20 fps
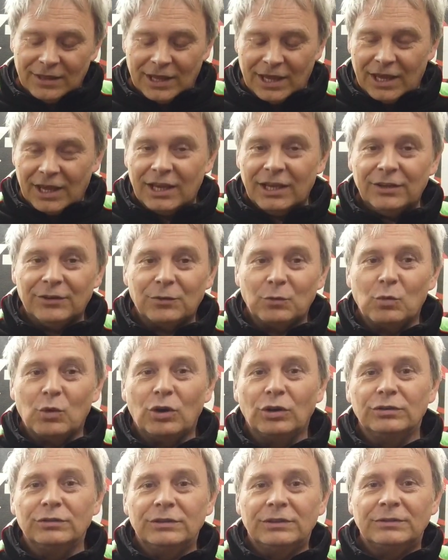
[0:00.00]
There is
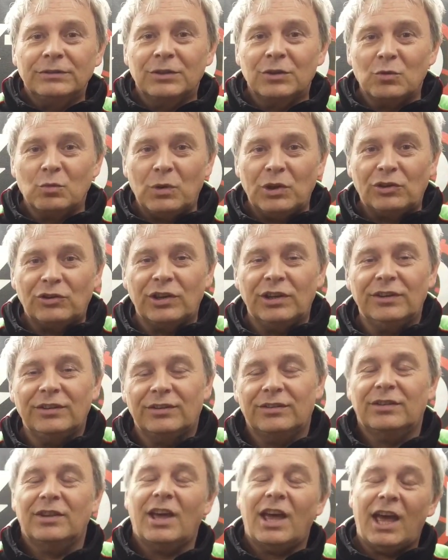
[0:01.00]
one which
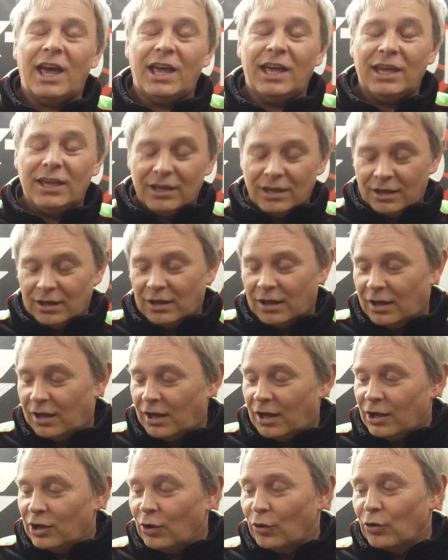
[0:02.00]
is a
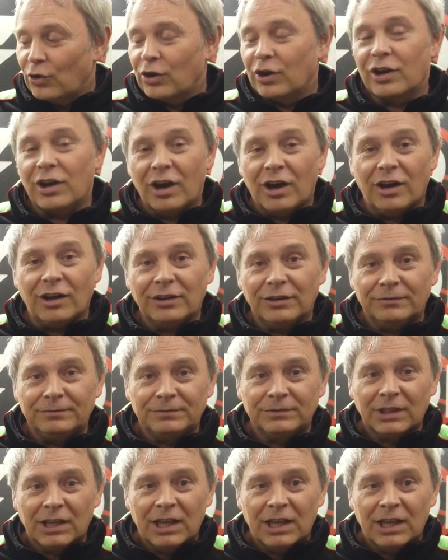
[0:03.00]
longer guard